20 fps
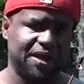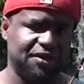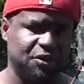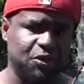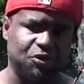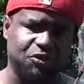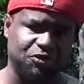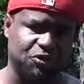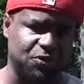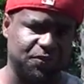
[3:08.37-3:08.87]
know
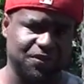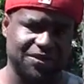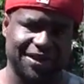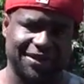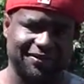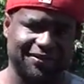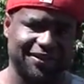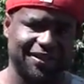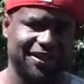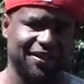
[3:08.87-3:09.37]
groupers
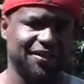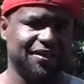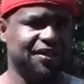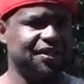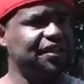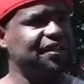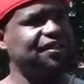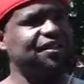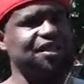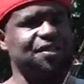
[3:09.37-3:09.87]
out there.
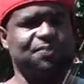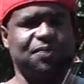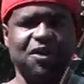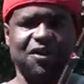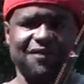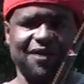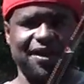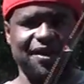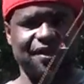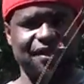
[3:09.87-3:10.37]
This pole
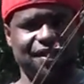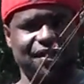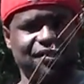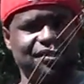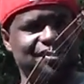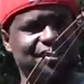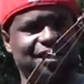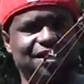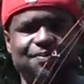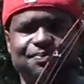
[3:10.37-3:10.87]
right here, you
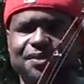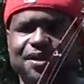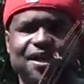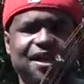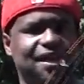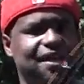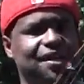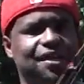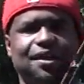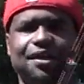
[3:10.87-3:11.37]
see this
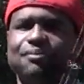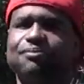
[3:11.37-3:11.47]
bend?